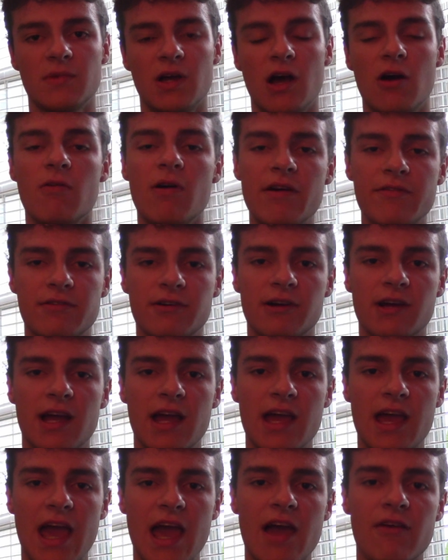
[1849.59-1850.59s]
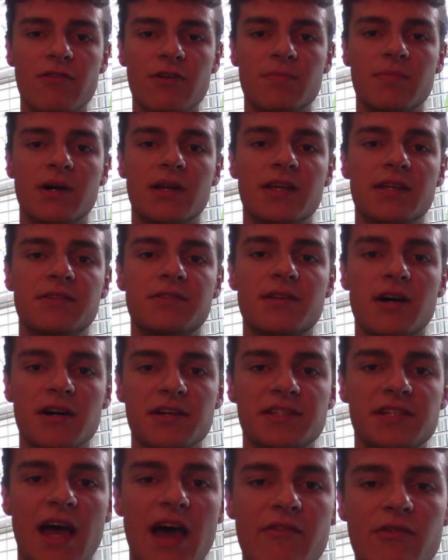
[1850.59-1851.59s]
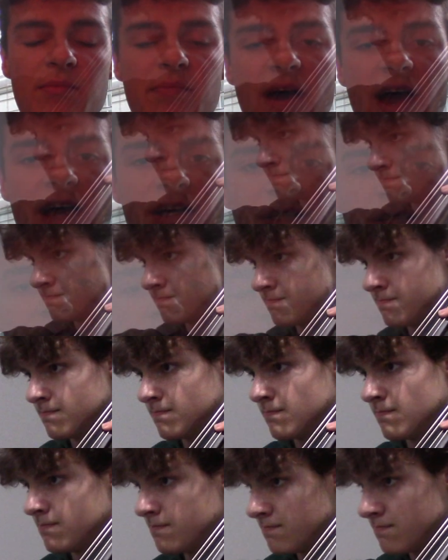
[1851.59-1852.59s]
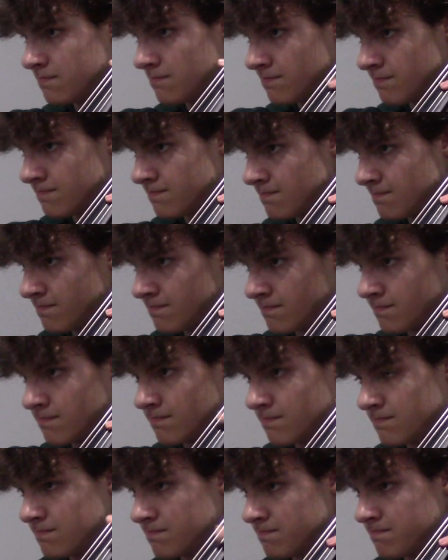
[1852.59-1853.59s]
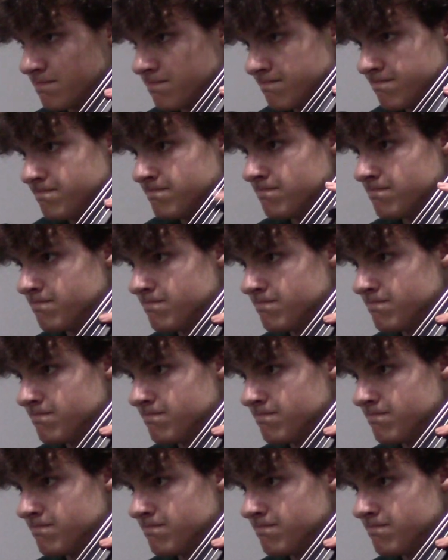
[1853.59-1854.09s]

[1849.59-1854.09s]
However, everybody does have a passion for something in specific, and that